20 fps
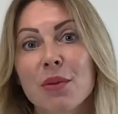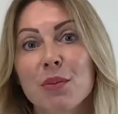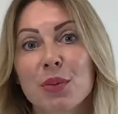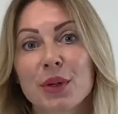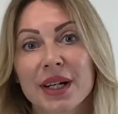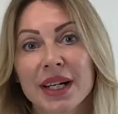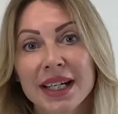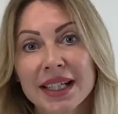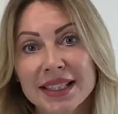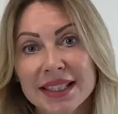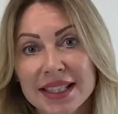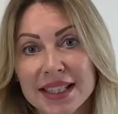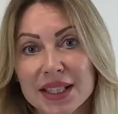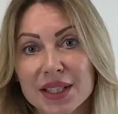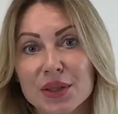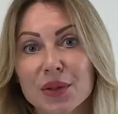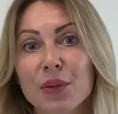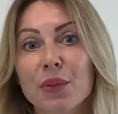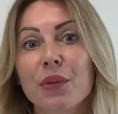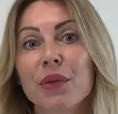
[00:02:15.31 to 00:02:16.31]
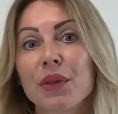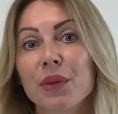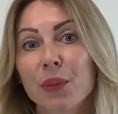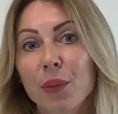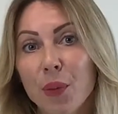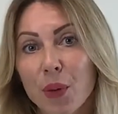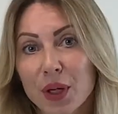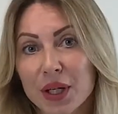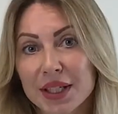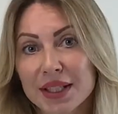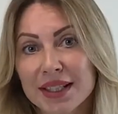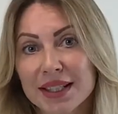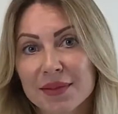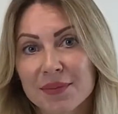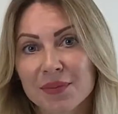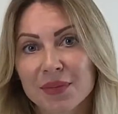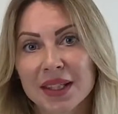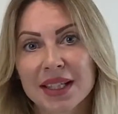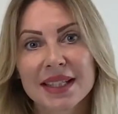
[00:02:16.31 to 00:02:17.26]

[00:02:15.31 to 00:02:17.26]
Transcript: Practice with words.